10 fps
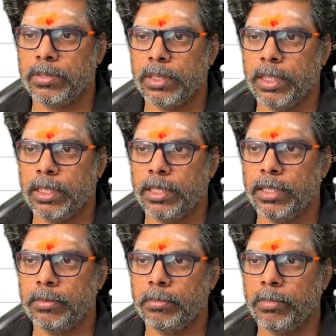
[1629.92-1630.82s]
Okay,
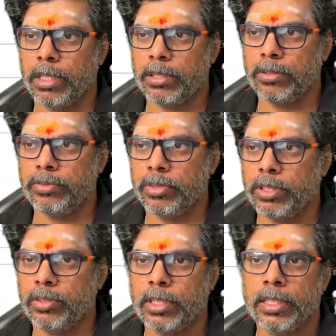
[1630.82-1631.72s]
I marked it for
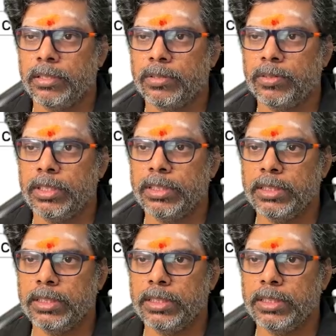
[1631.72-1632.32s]
your. So this